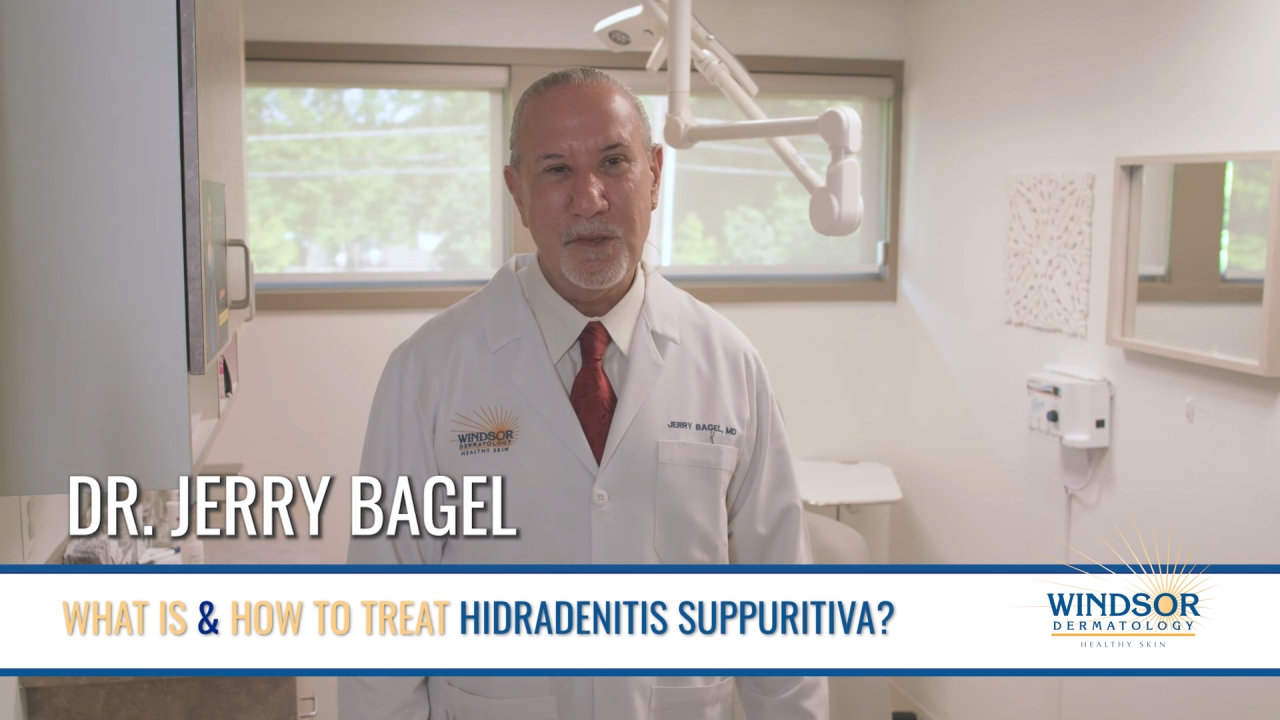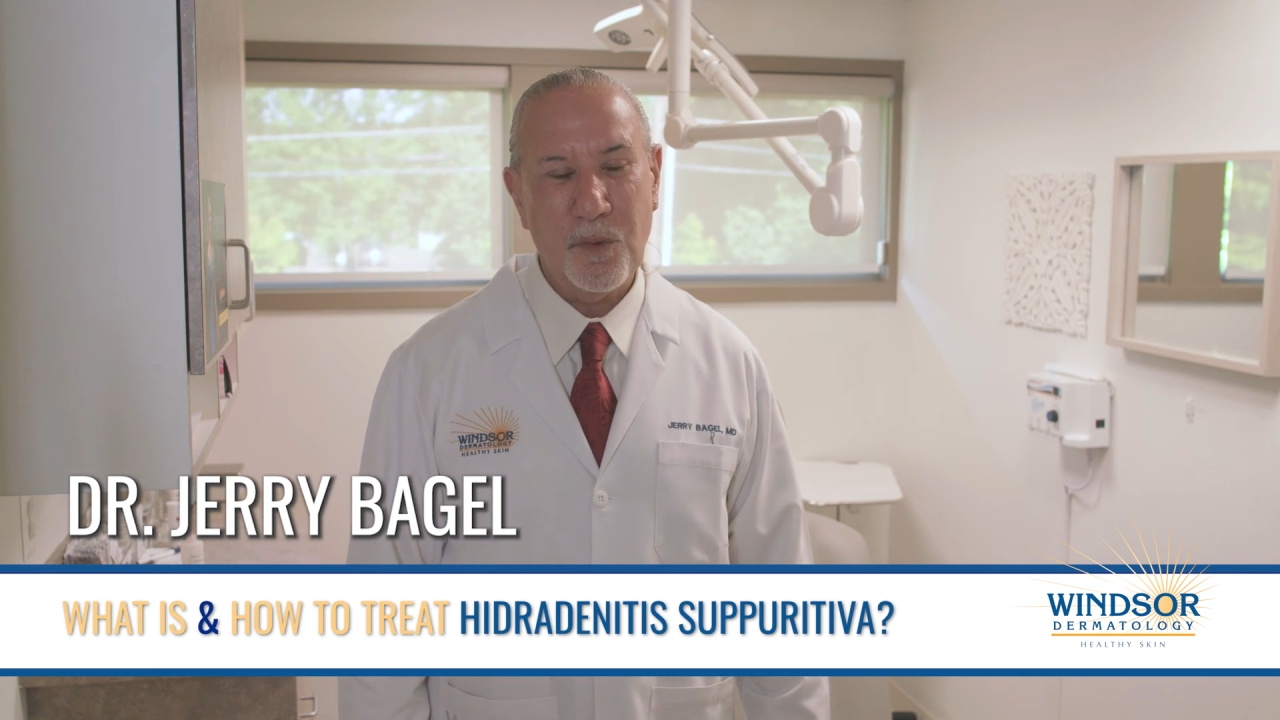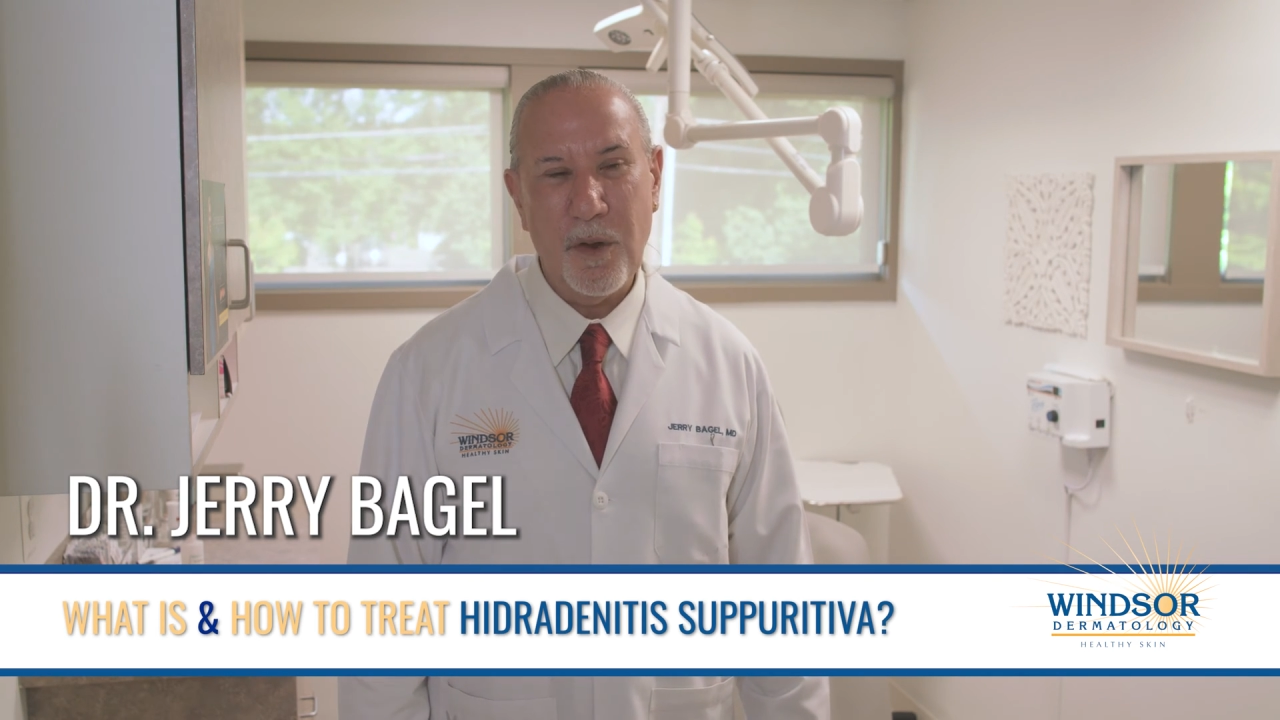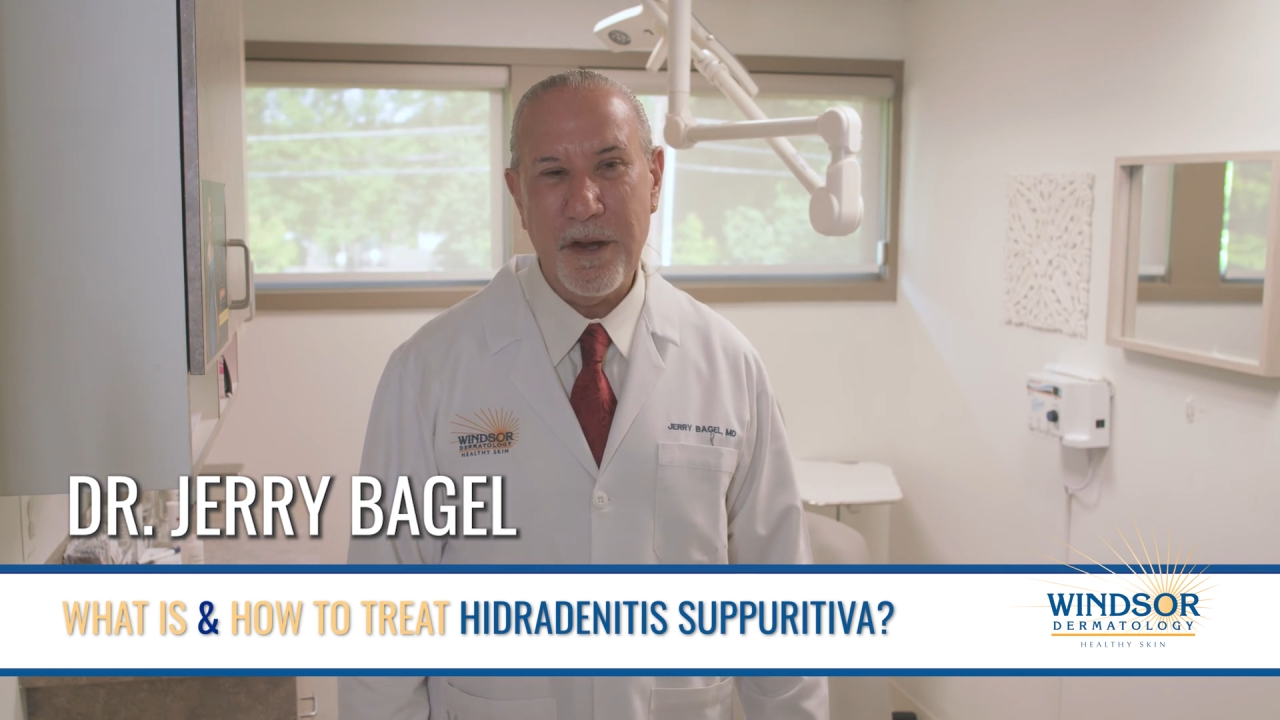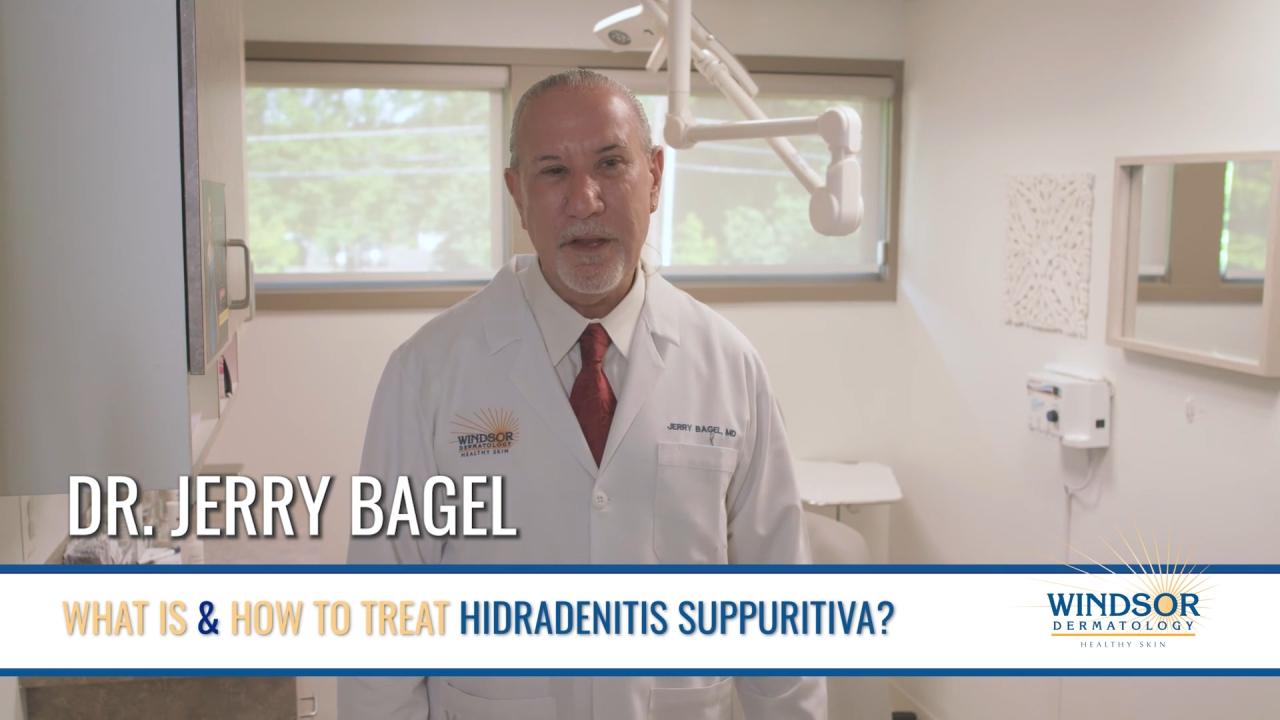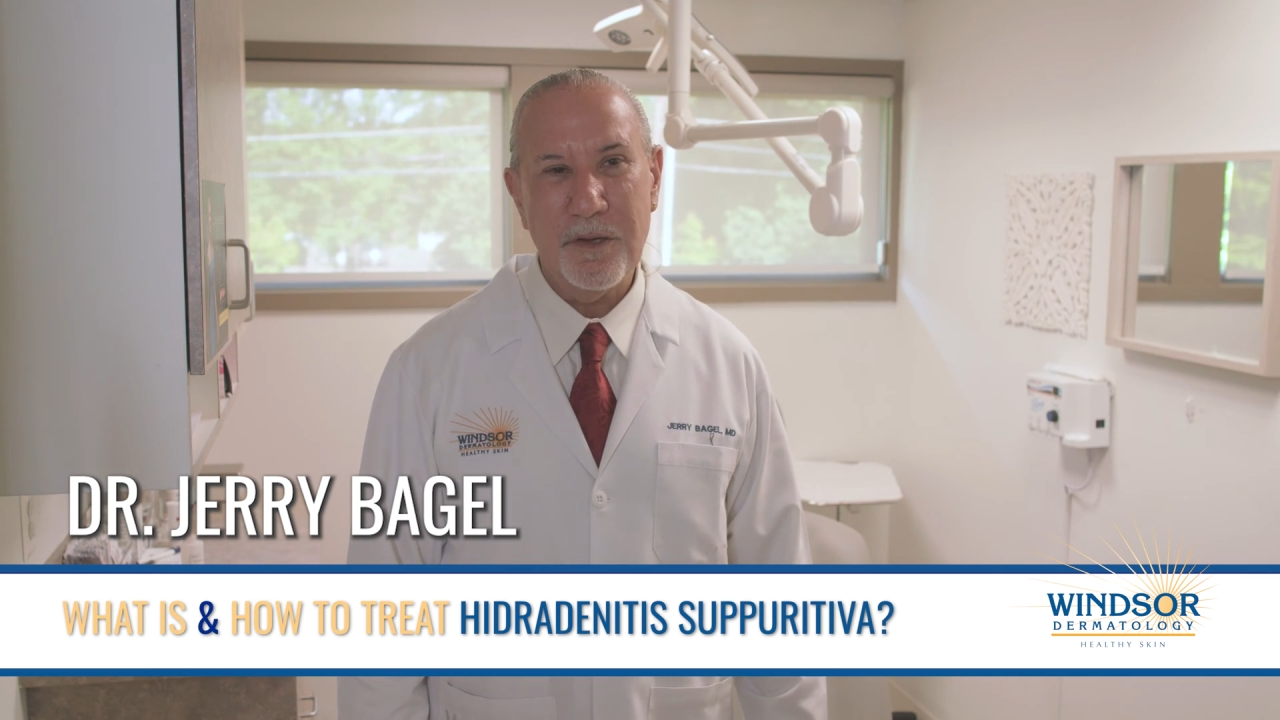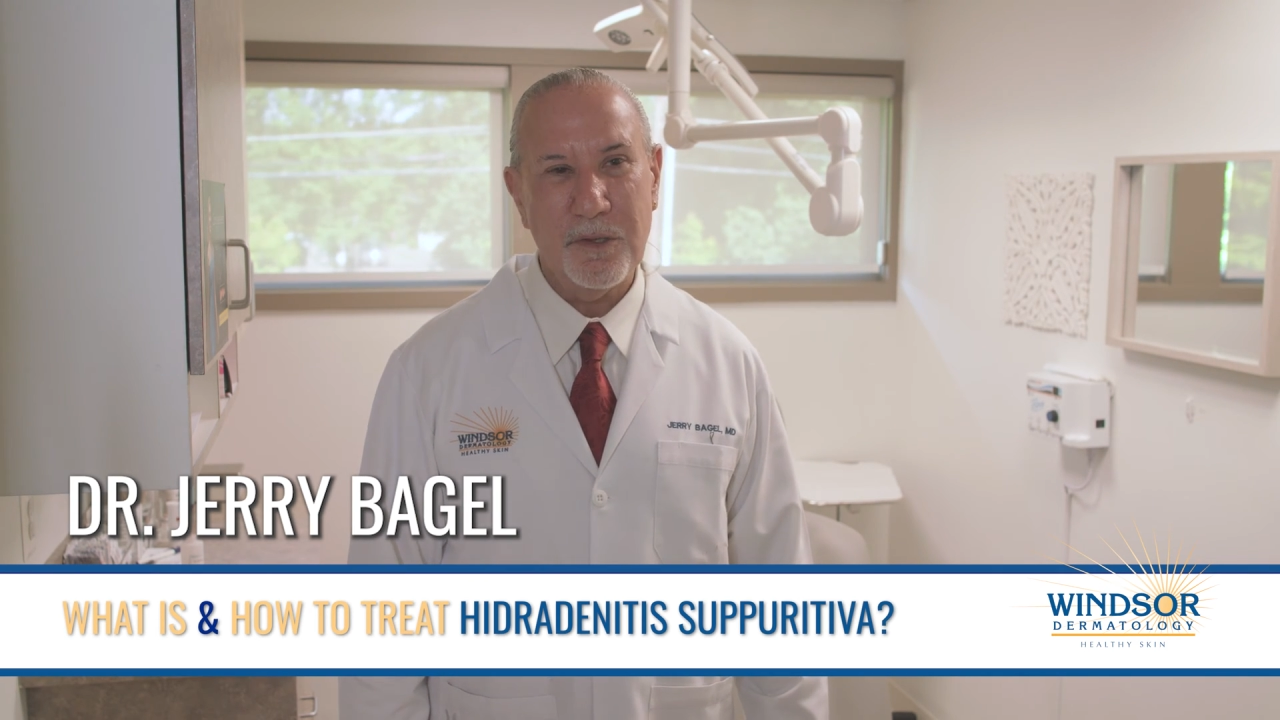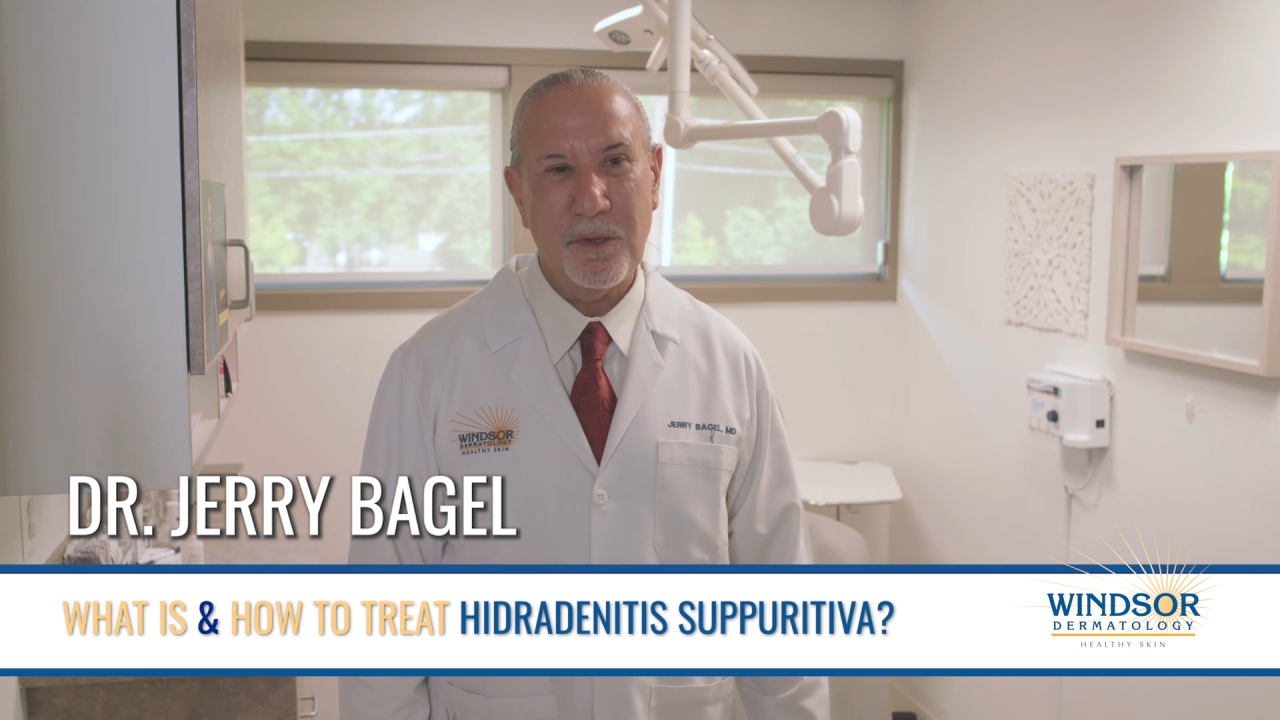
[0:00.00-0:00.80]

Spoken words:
20 years